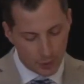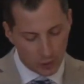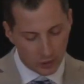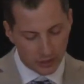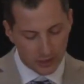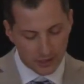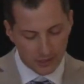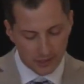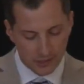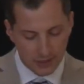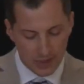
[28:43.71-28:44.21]

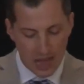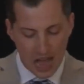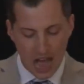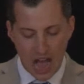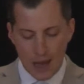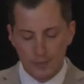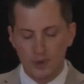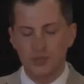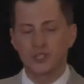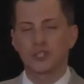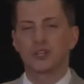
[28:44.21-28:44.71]
bullies.
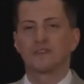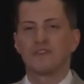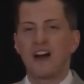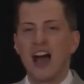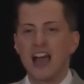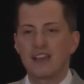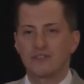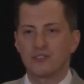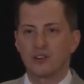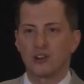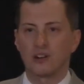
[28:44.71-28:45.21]
I'm a
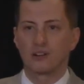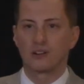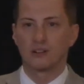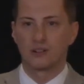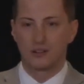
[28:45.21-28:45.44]
survivor.